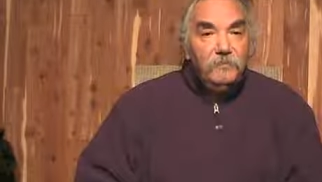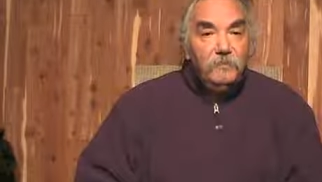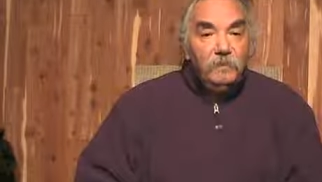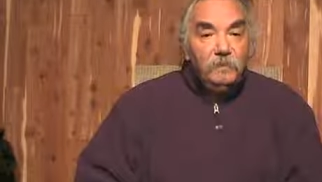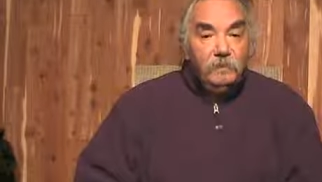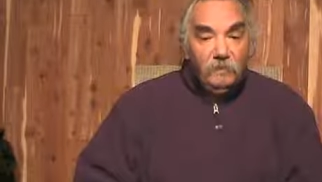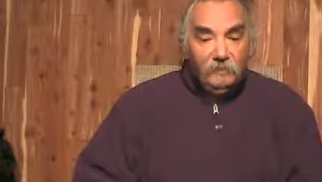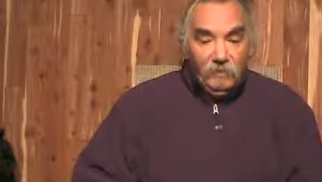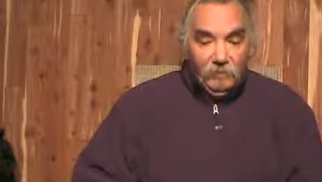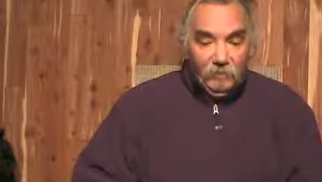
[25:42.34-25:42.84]

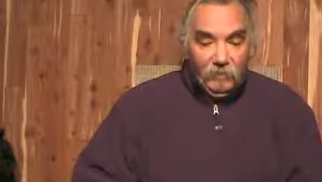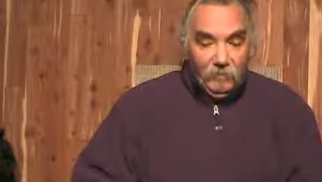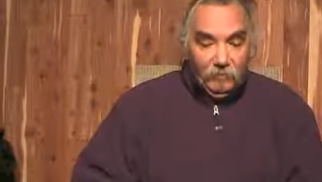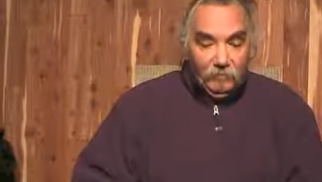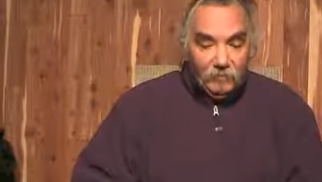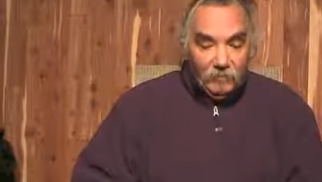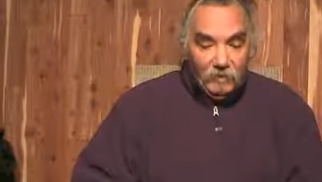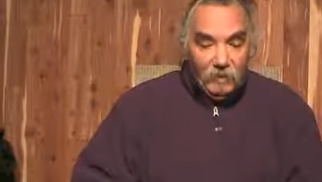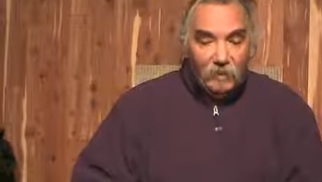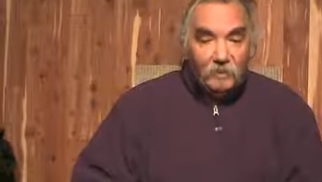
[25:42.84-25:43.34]
Things have come
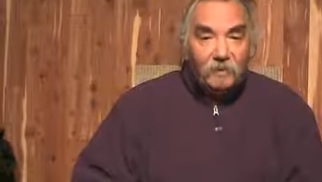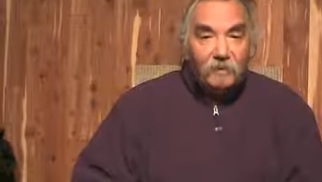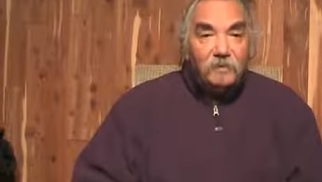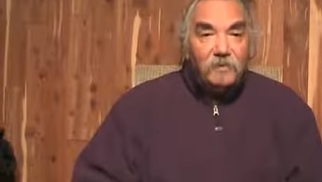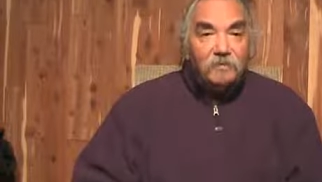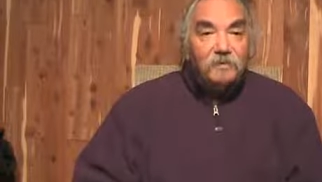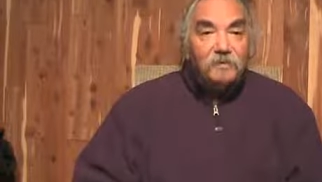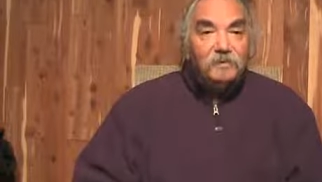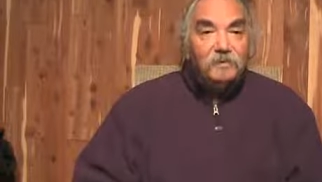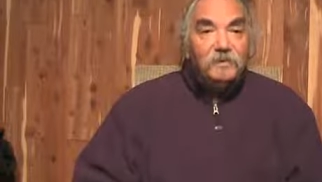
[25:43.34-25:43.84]
together,
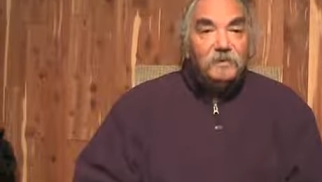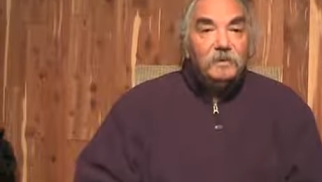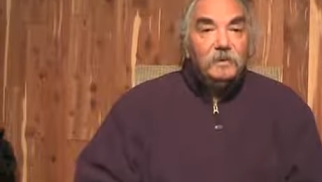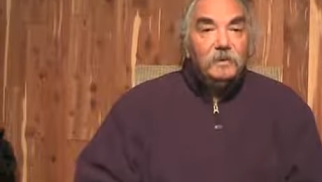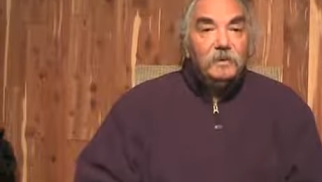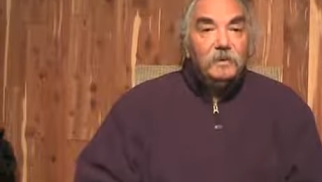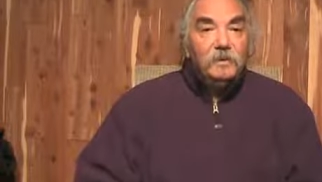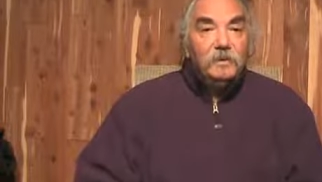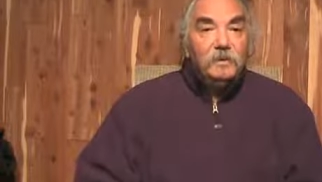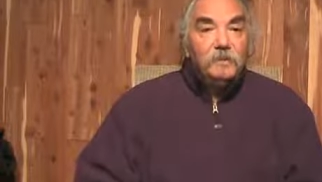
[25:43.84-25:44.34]

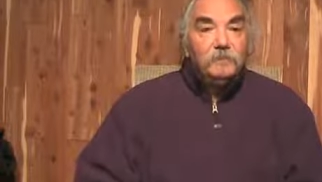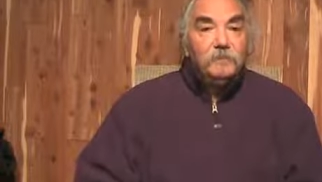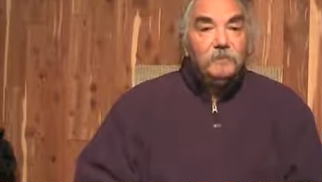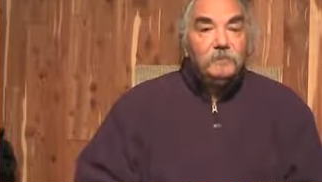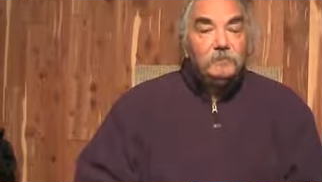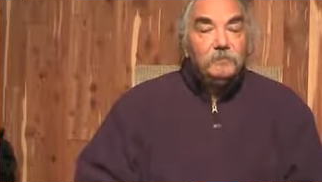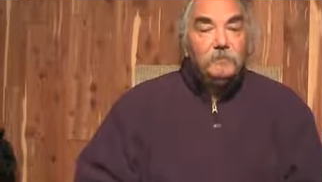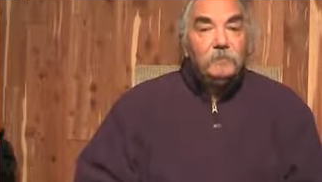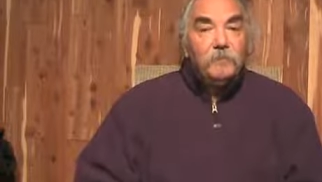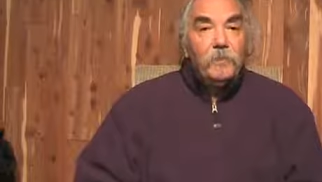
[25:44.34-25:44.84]
literally
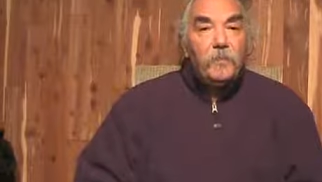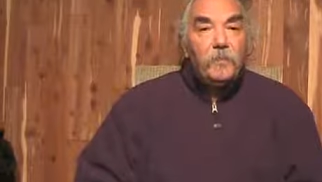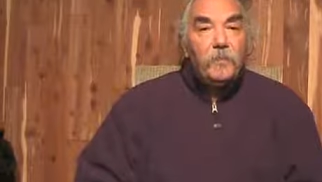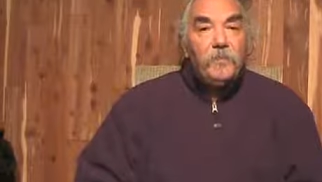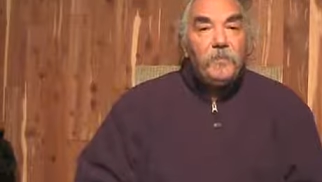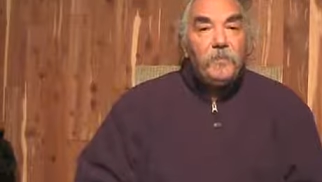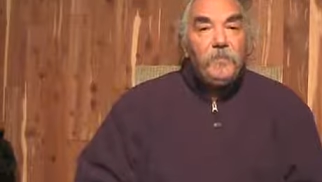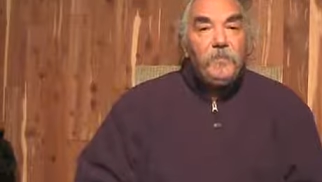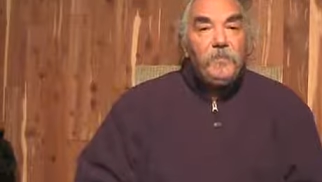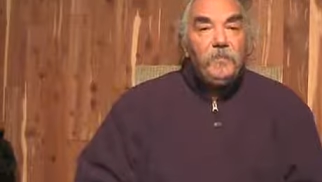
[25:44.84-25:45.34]

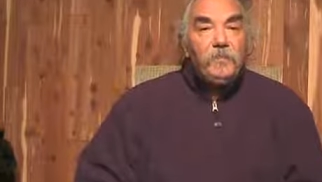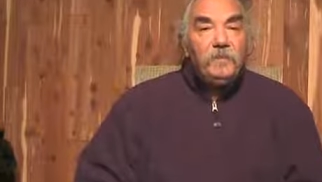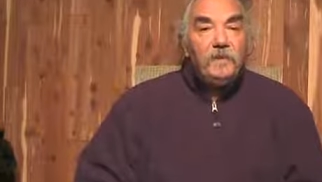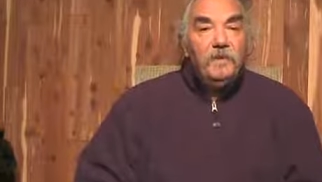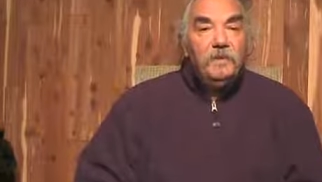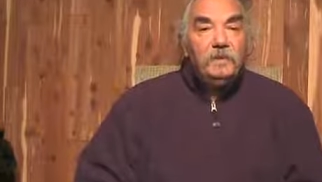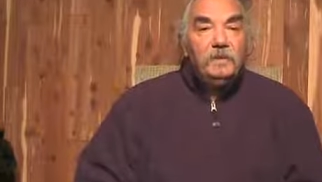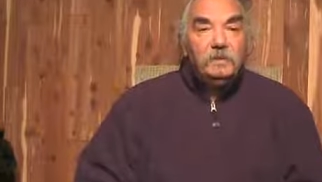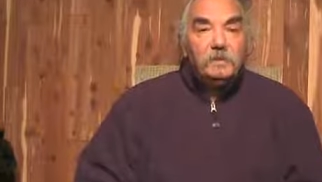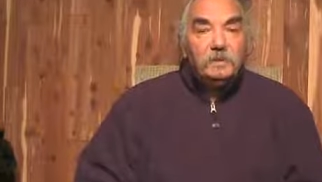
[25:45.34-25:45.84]

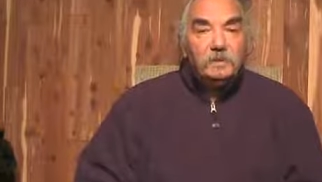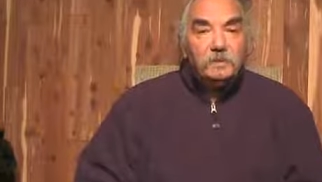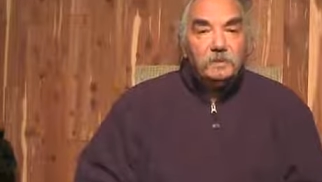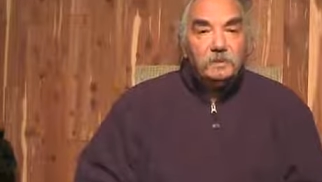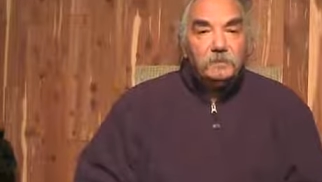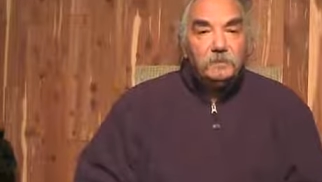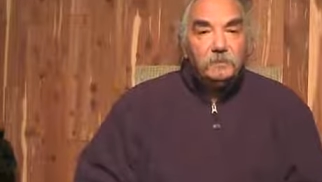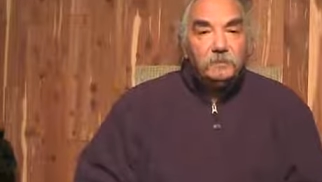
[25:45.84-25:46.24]
in a sense.